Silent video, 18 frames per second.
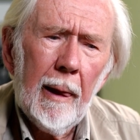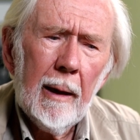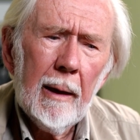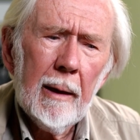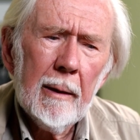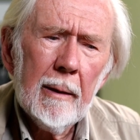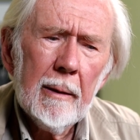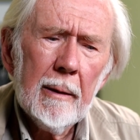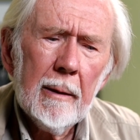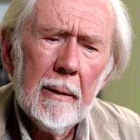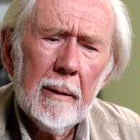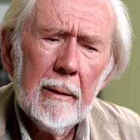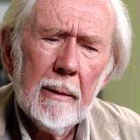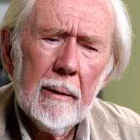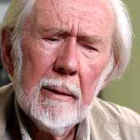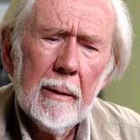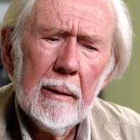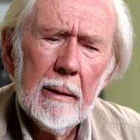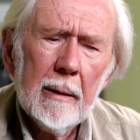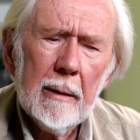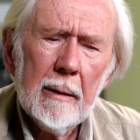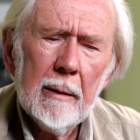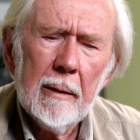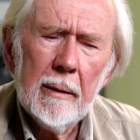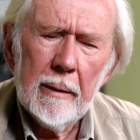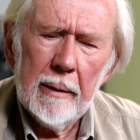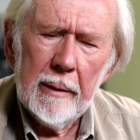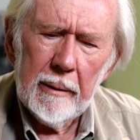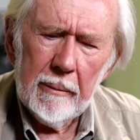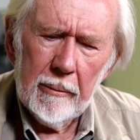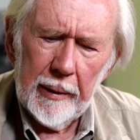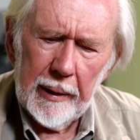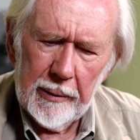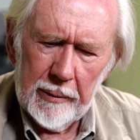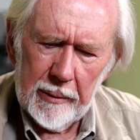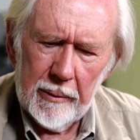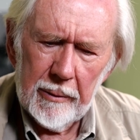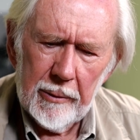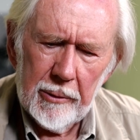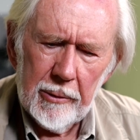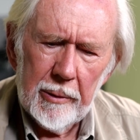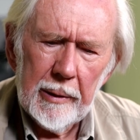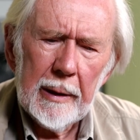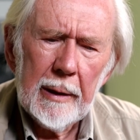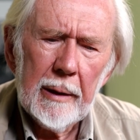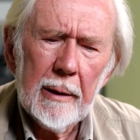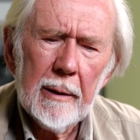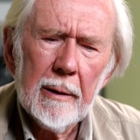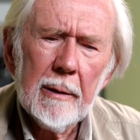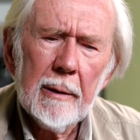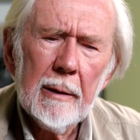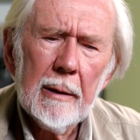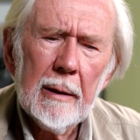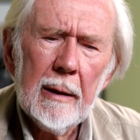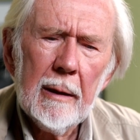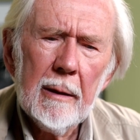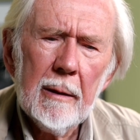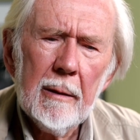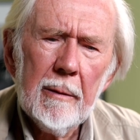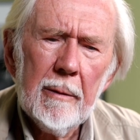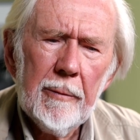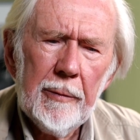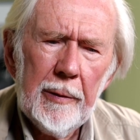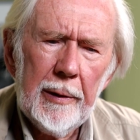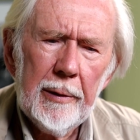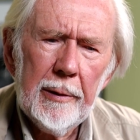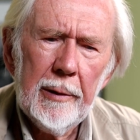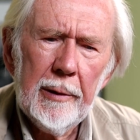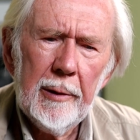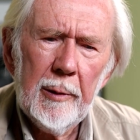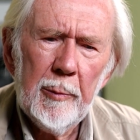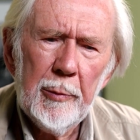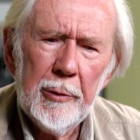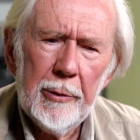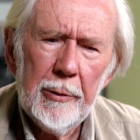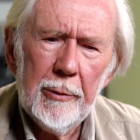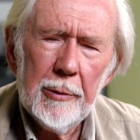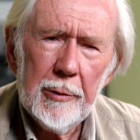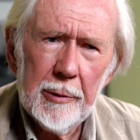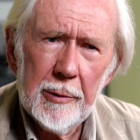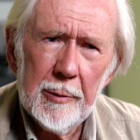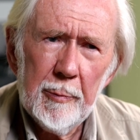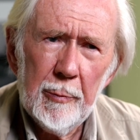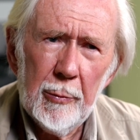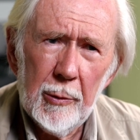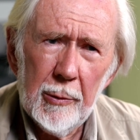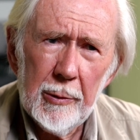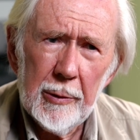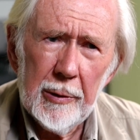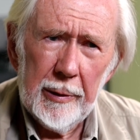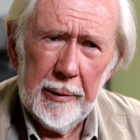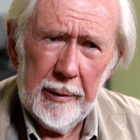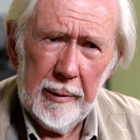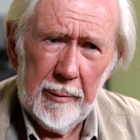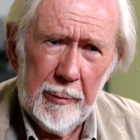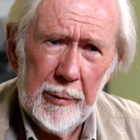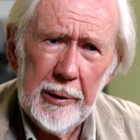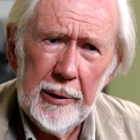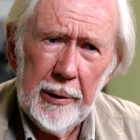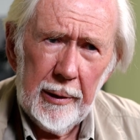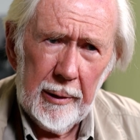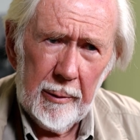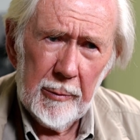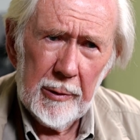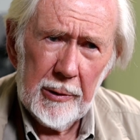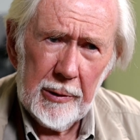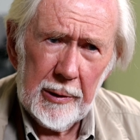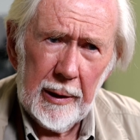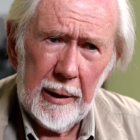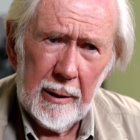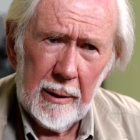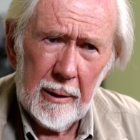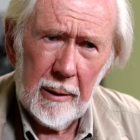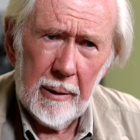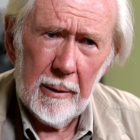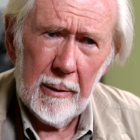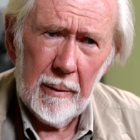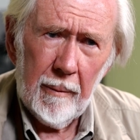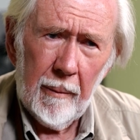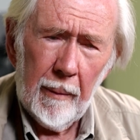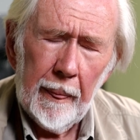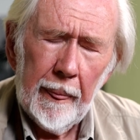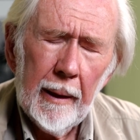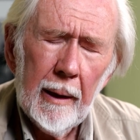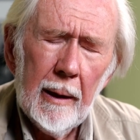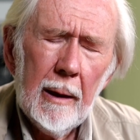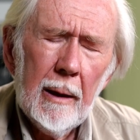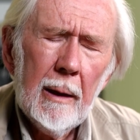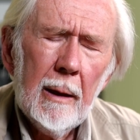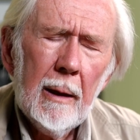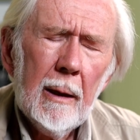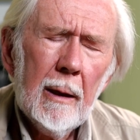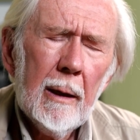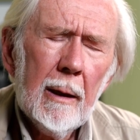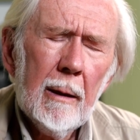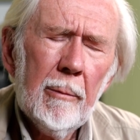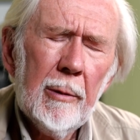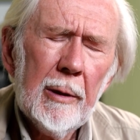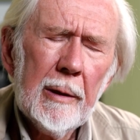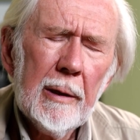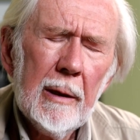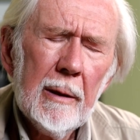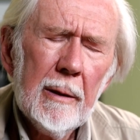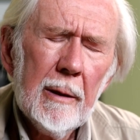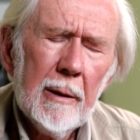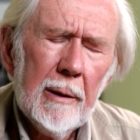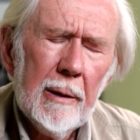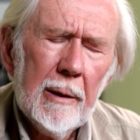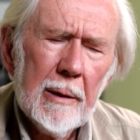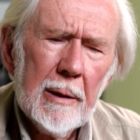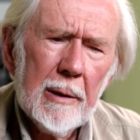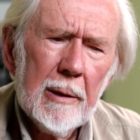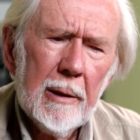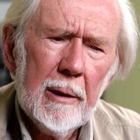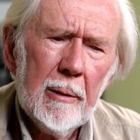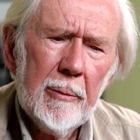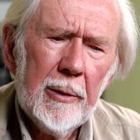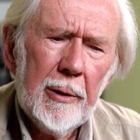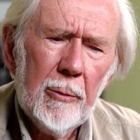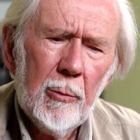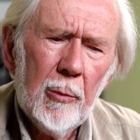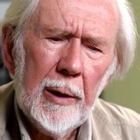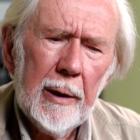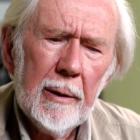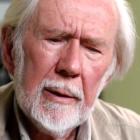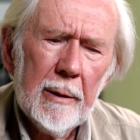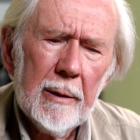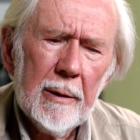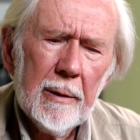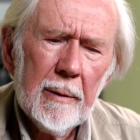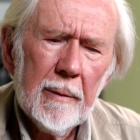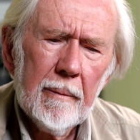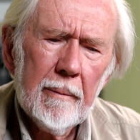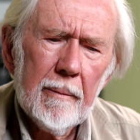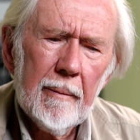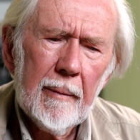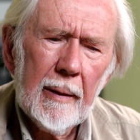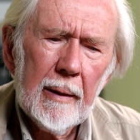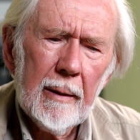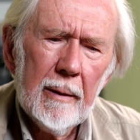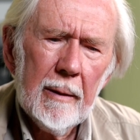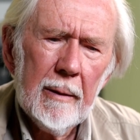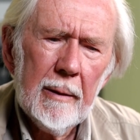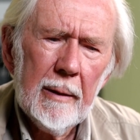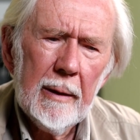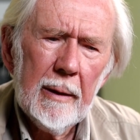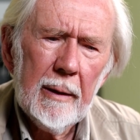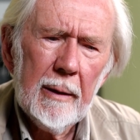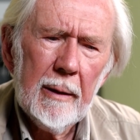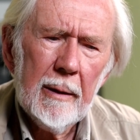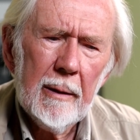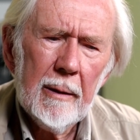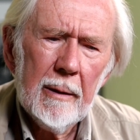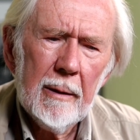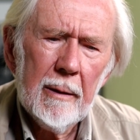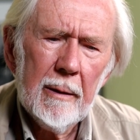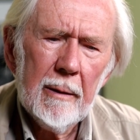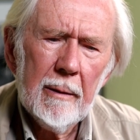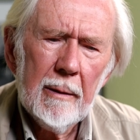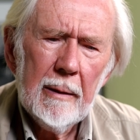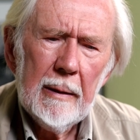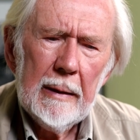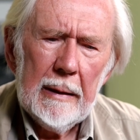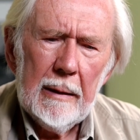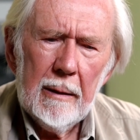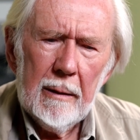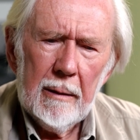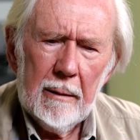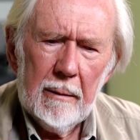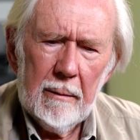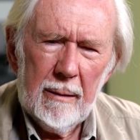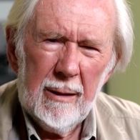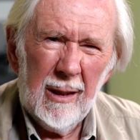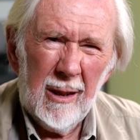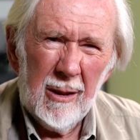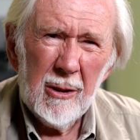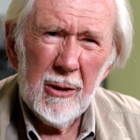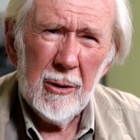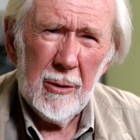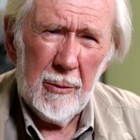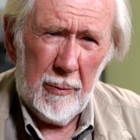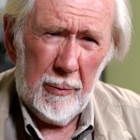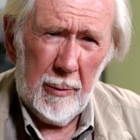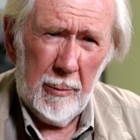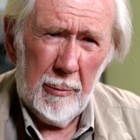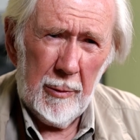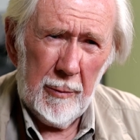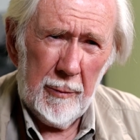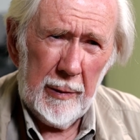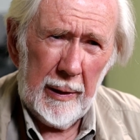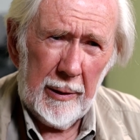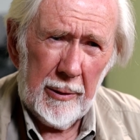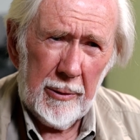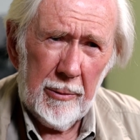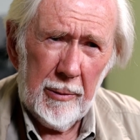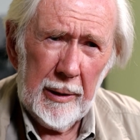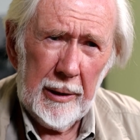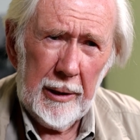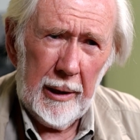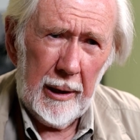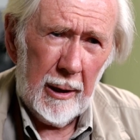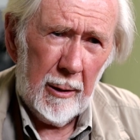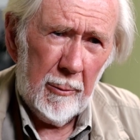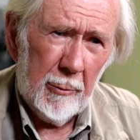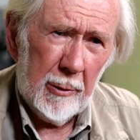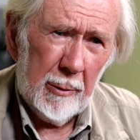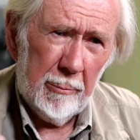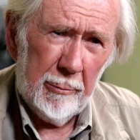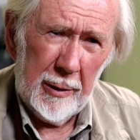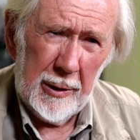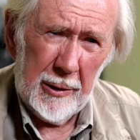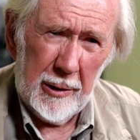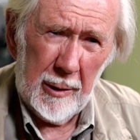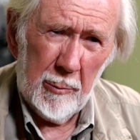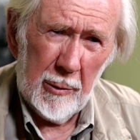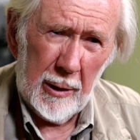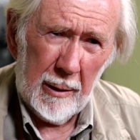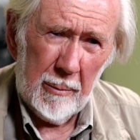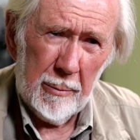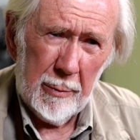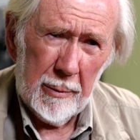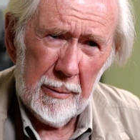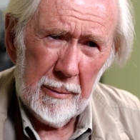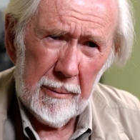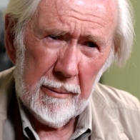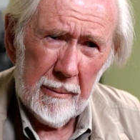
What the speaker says: And he went on doing it, and finally he produced this book, and it became a scandal. But then the last time he went, the thugs from the factory came and beat him up,